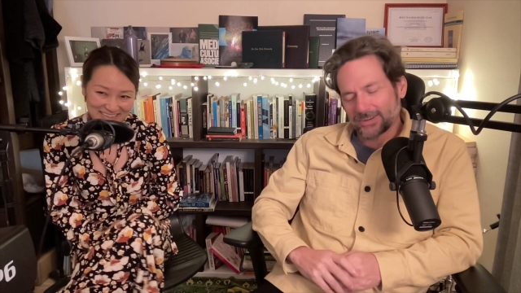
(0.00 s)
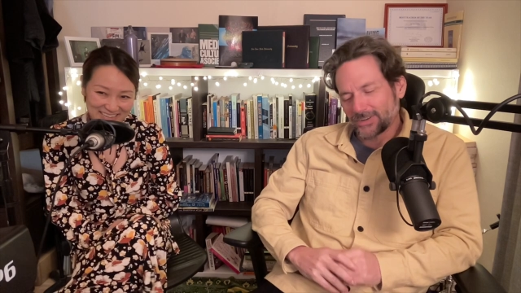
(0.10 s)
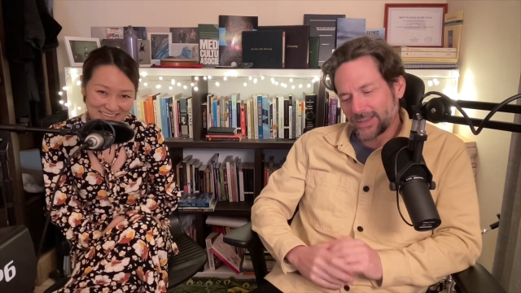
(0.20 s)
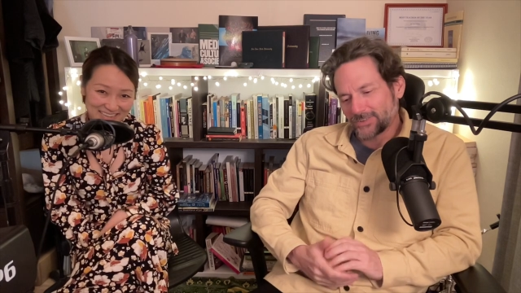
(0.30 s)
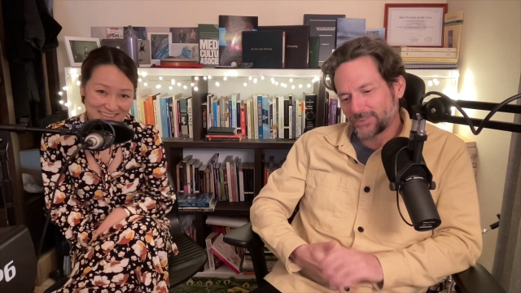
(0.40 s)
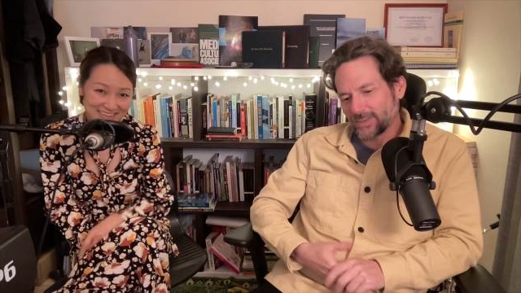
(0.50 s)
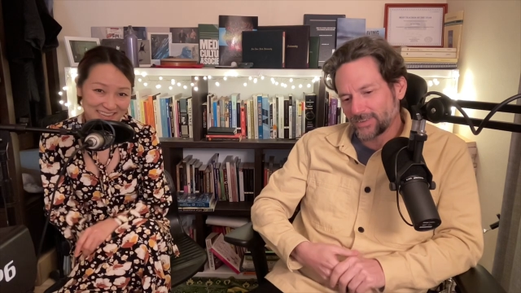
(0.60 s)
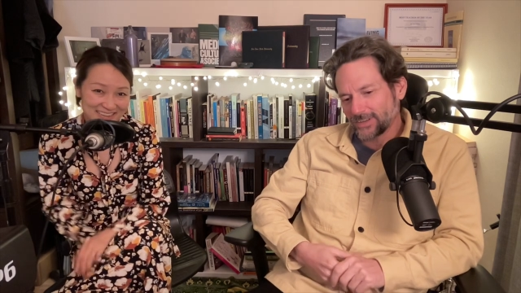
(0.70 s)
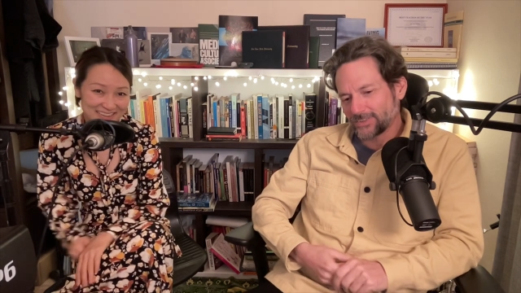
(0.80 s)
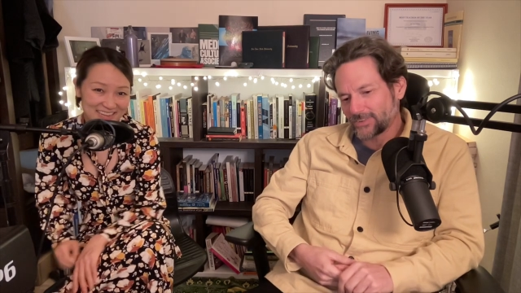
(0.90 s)
Speaker 1: don't know how
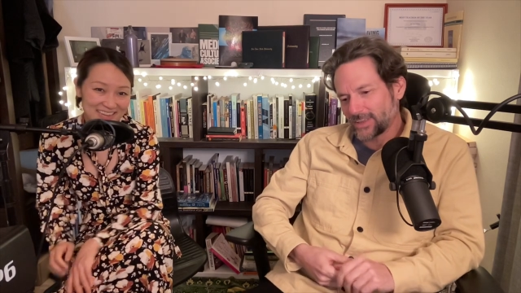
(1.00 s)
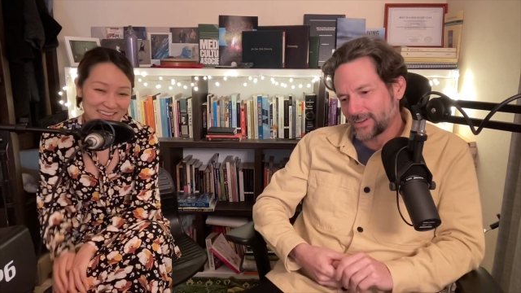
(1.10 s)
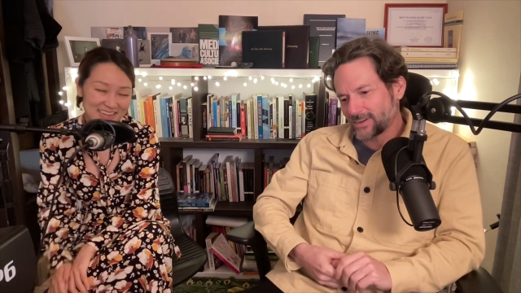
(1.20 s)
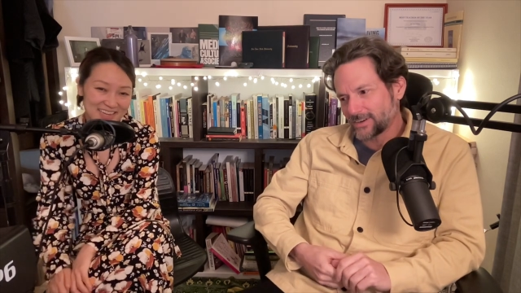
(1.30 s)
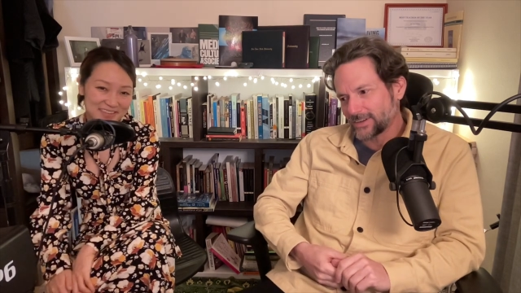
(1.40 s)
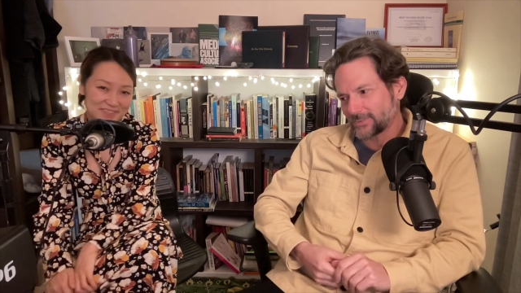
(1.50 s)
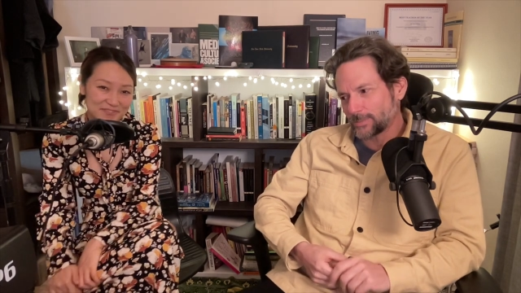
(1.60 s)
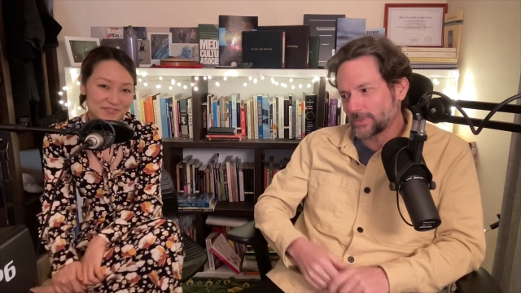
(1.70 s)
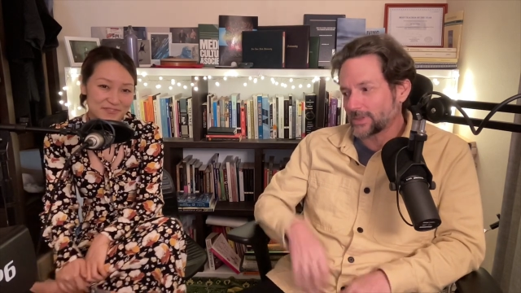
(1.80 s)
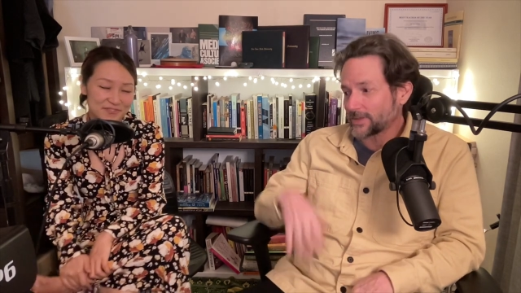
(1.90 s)
70s they are, except that
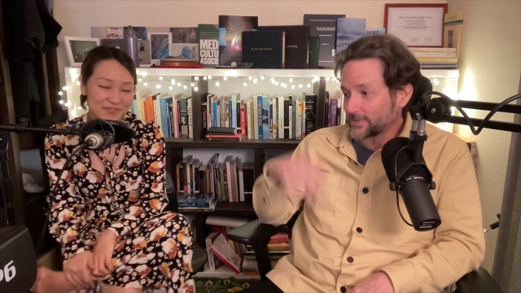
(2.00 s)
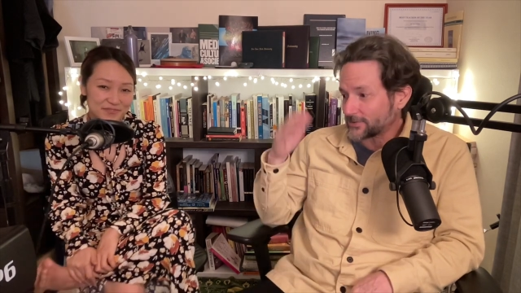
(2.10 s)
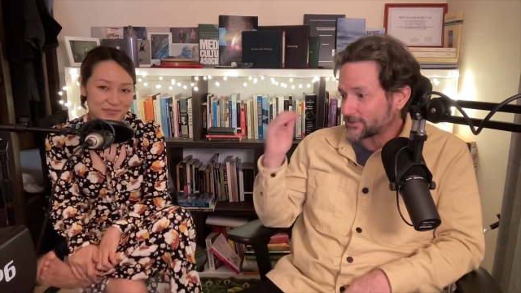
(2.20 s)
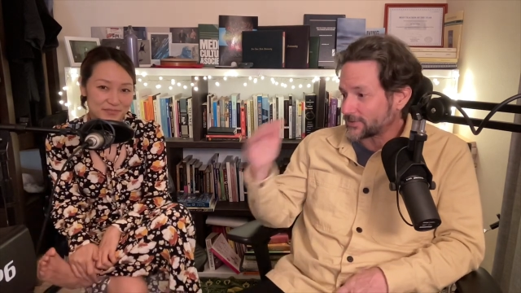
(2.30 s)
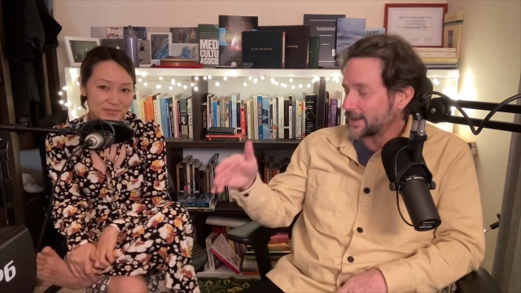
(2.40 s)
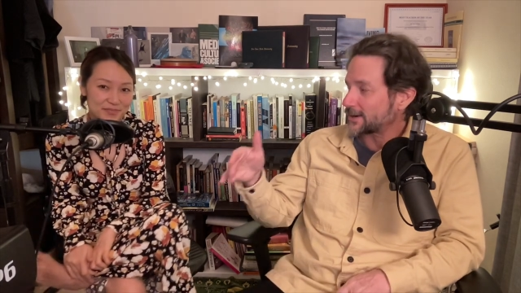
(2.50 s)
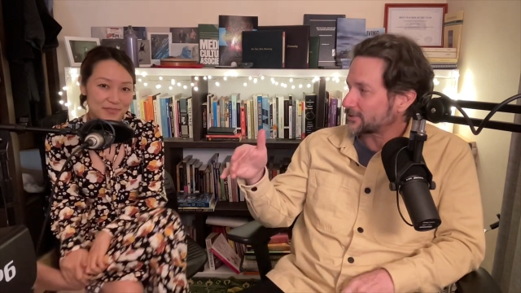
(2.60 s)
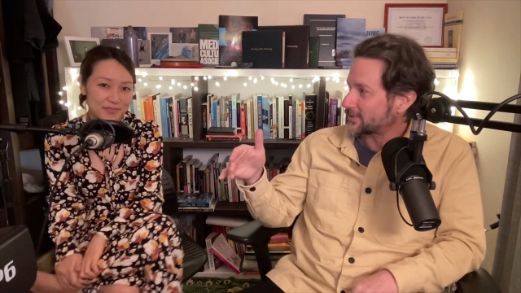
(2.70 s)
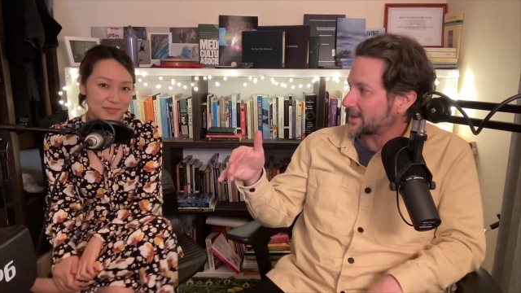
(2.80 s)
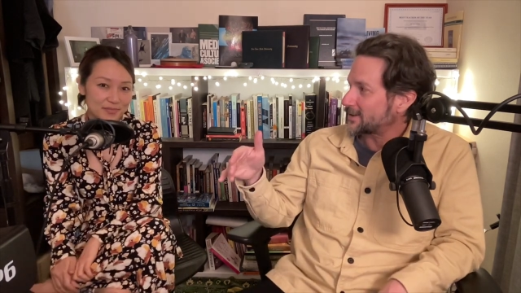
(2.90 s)
they mm-hmm. got the snare
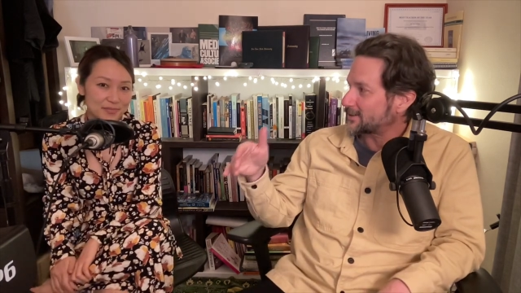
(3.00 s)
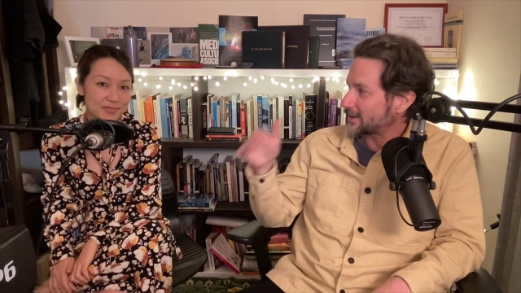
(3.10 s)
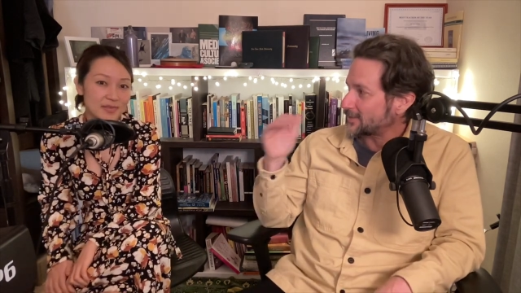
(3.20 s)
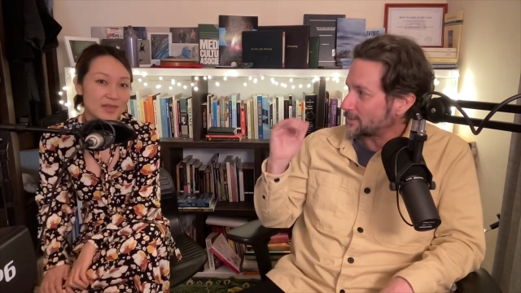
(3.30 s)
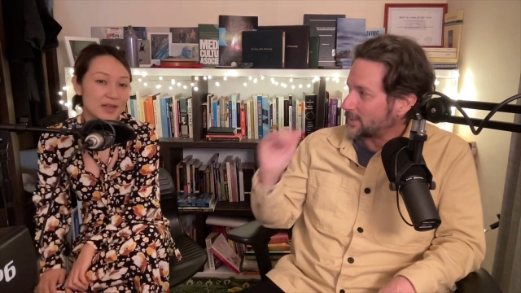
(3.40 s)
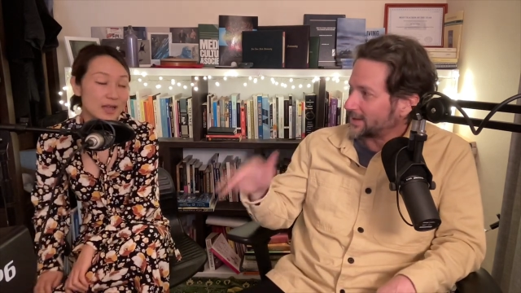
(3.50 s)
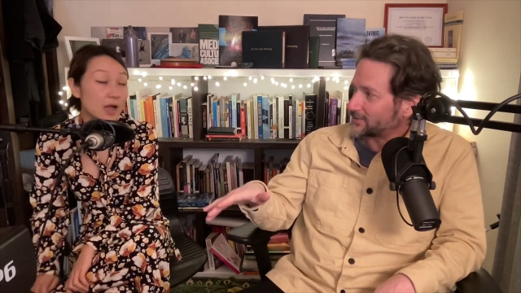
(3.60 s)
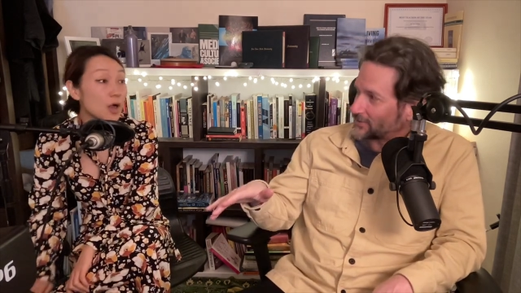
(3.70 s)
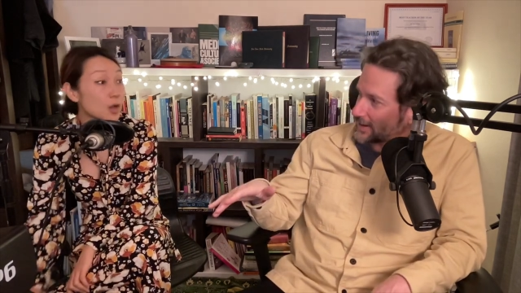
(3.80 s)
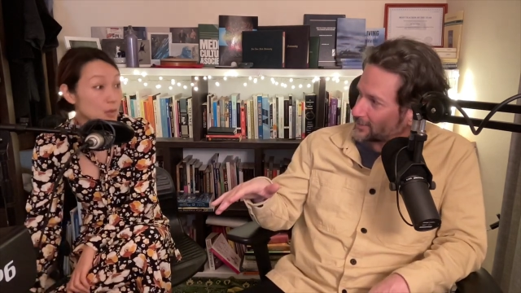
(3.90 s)
sound and the bass
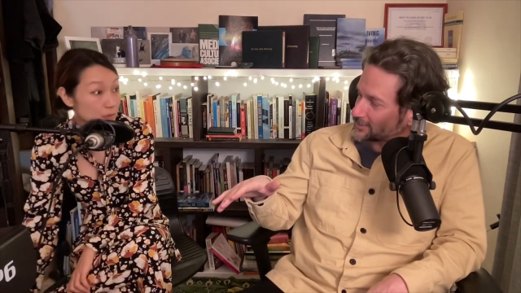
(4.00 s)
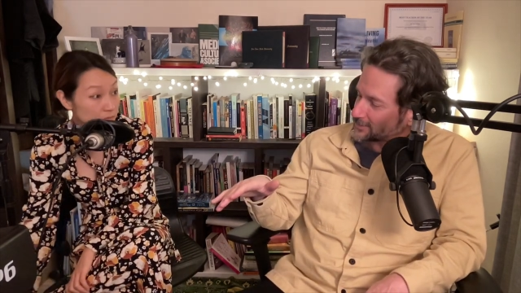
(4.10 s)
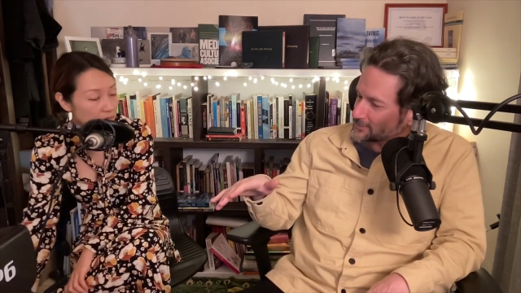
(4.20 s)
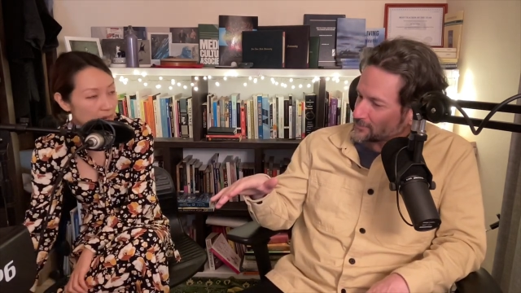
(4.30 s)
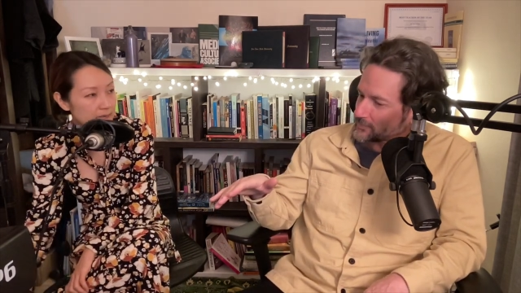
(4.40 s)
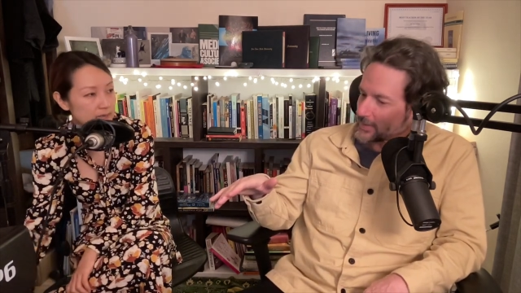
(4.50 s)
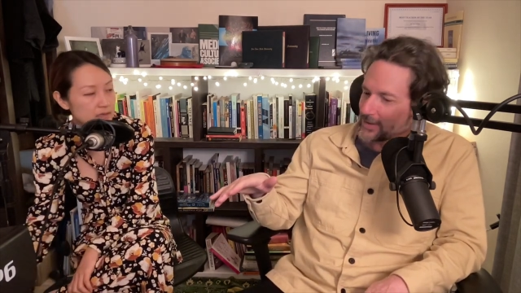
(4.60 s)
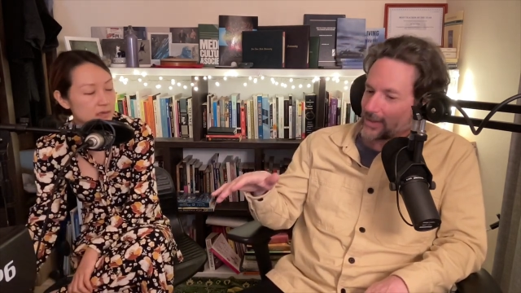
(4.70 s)
sound. Right.